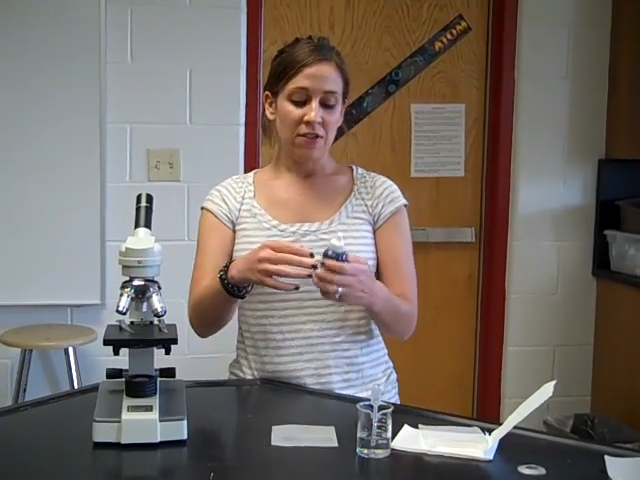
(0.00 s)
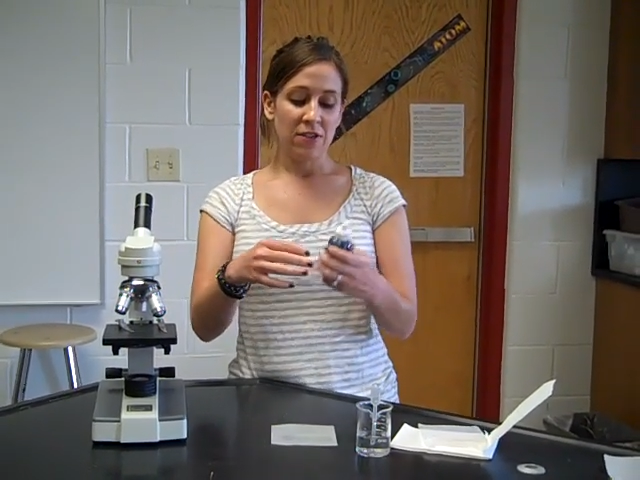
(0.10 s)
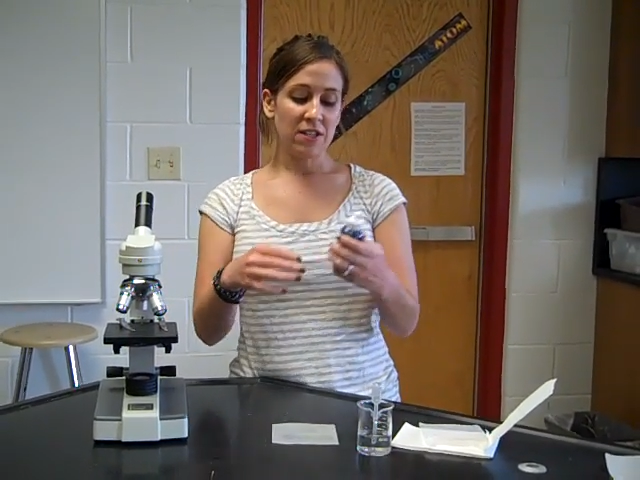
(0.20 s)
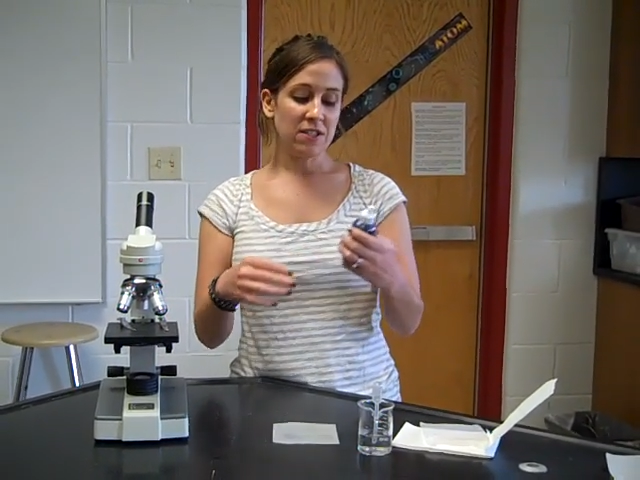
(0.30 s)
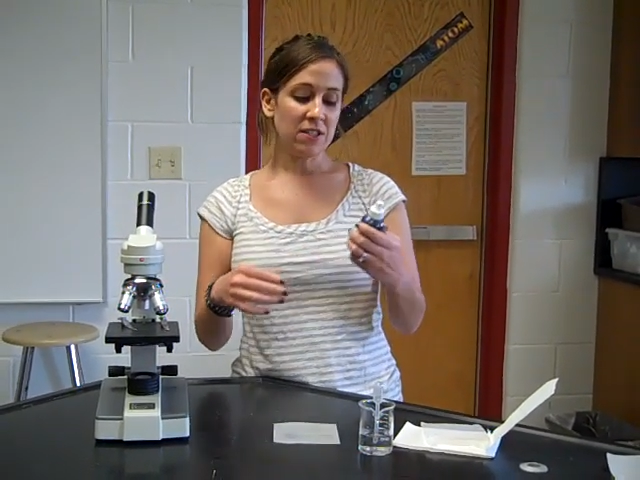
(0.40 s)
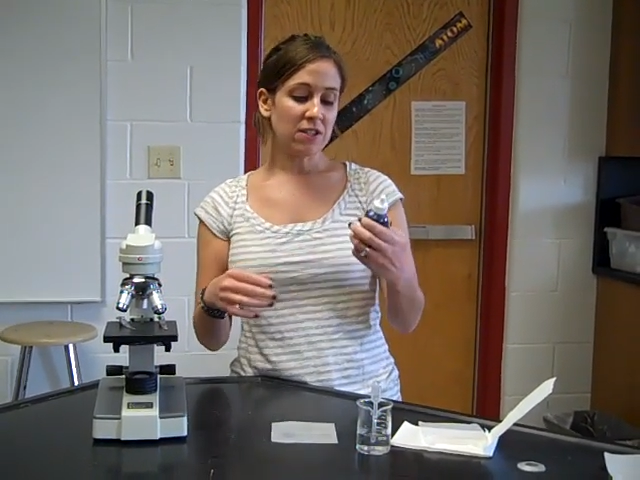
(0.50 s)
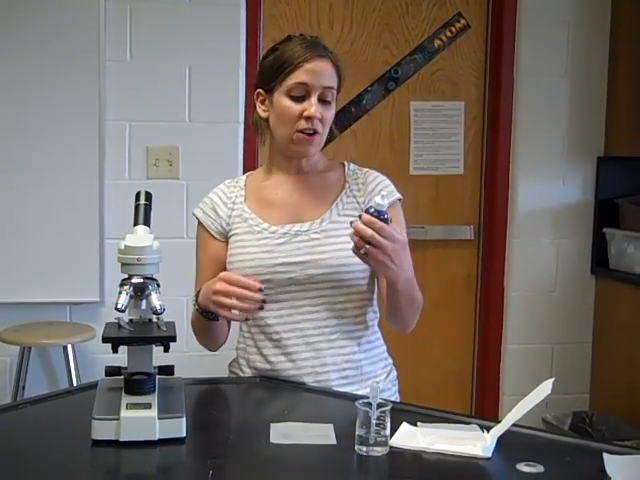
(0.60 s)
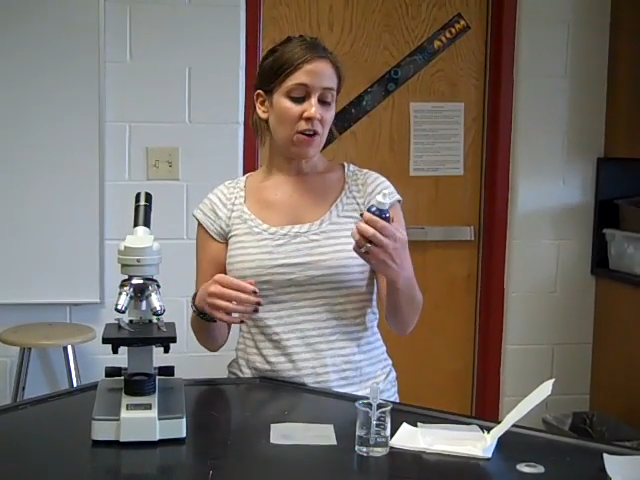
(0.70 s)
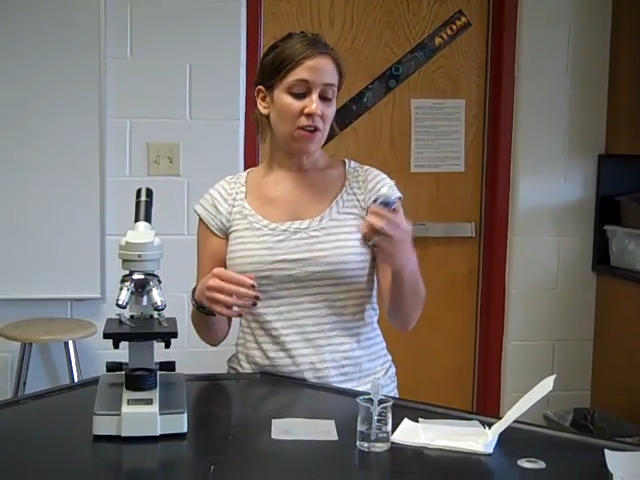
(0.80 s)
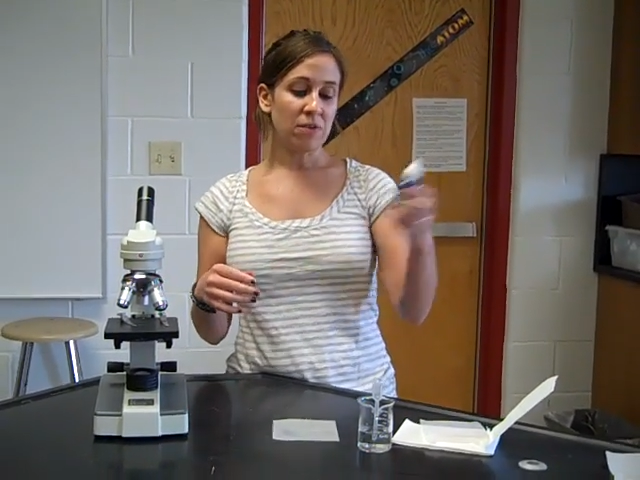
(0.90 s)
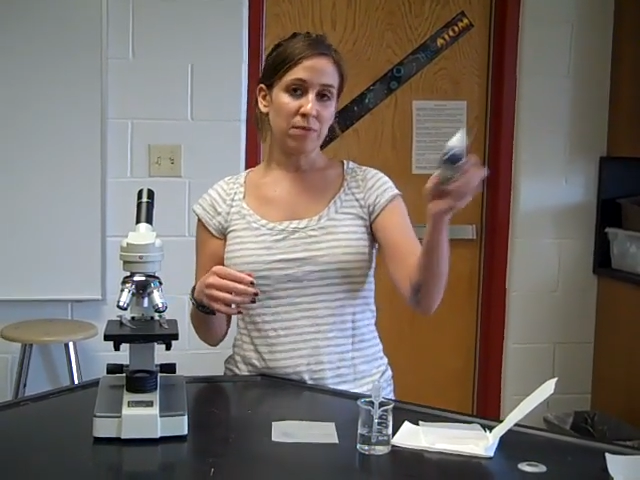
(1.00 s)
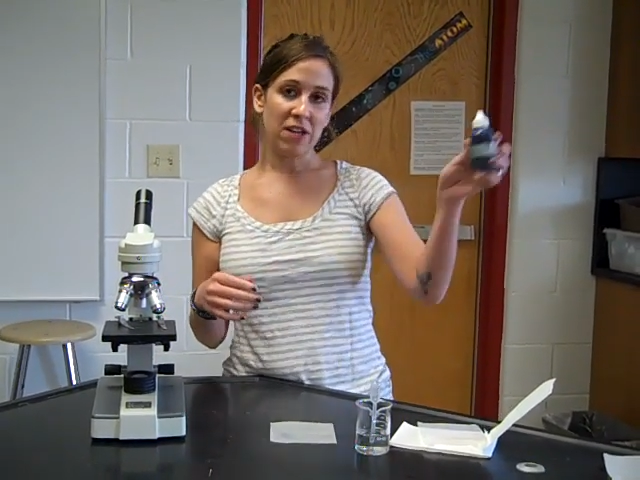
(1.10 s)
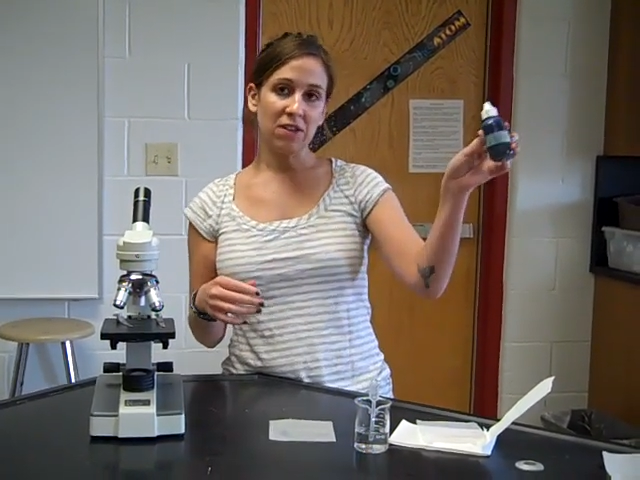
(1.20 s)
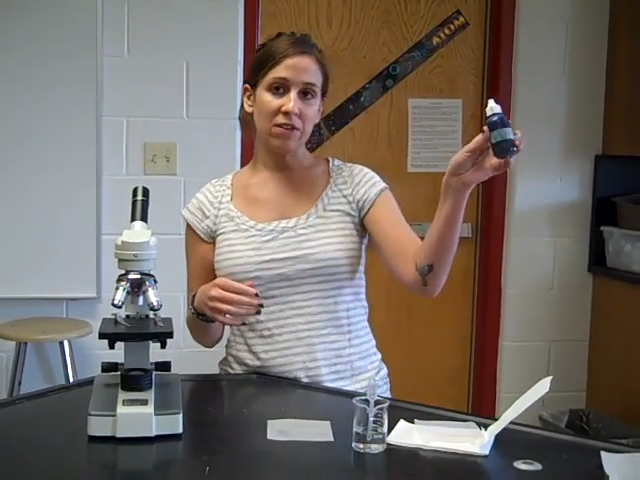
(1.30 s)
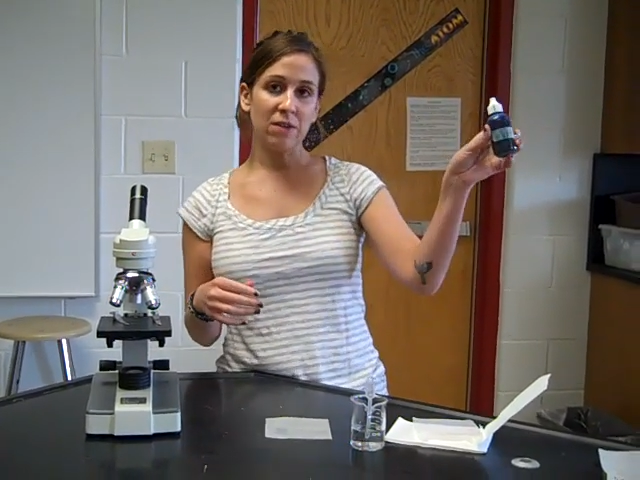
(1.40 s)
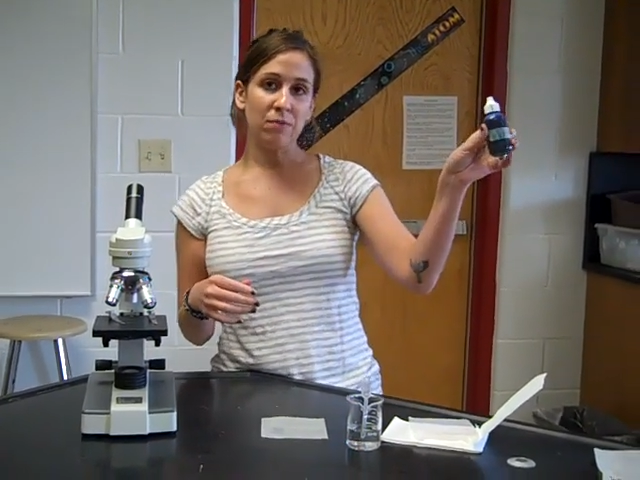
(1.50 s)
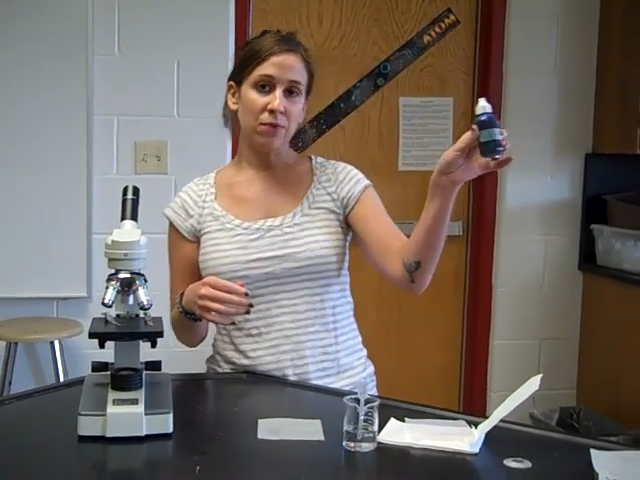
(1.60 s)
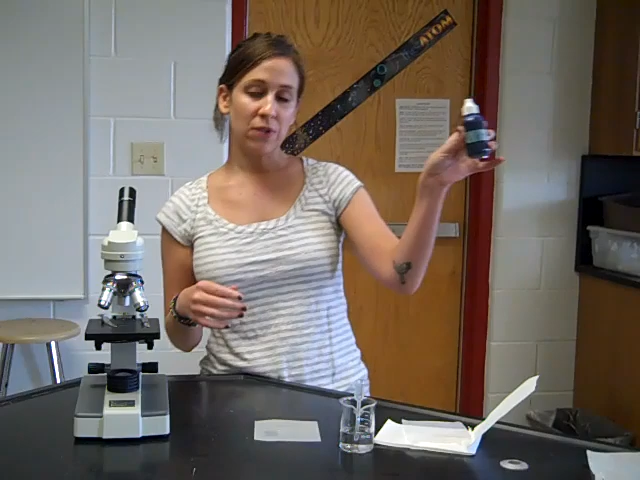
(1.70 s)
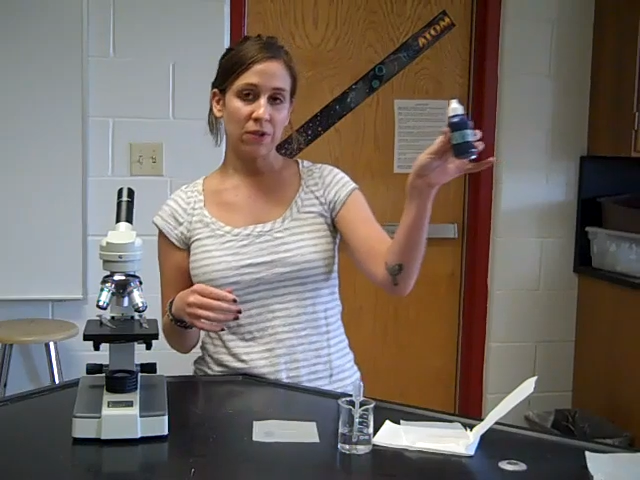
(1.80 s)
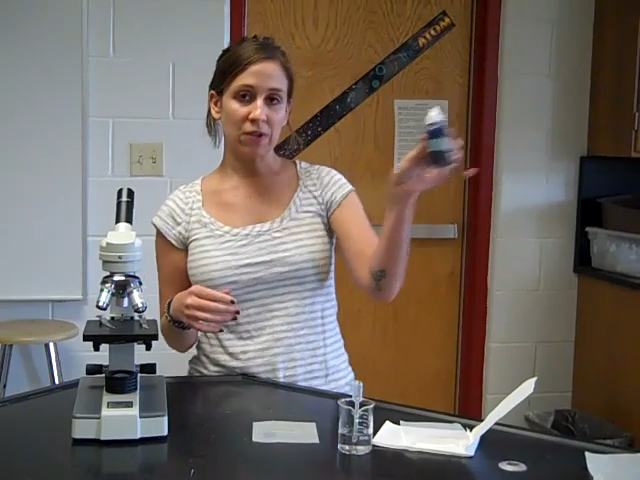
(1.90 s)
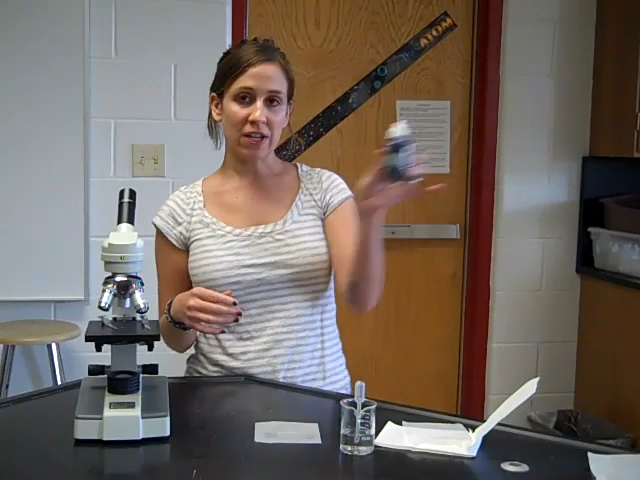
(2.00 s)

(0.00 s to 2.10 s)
This is called methylene blue,